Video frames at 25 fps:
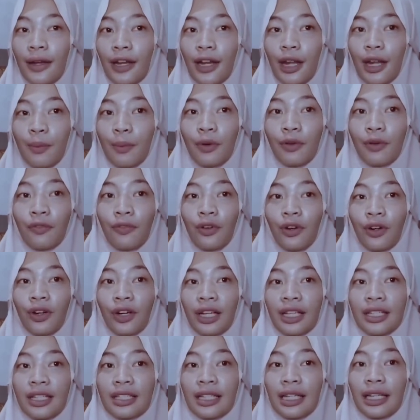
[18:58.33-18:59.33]
Number 4
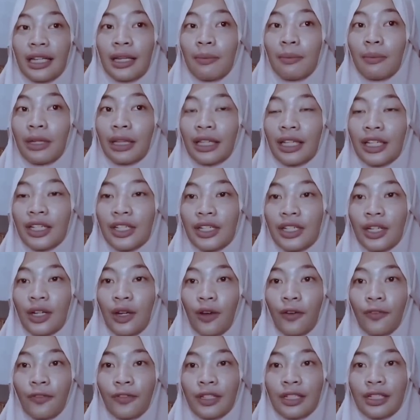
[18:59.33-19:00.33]
is limitation
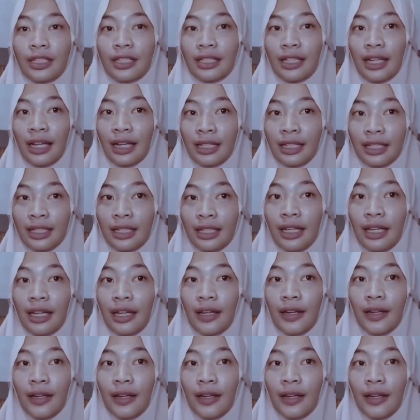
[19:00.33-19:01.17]
of the study.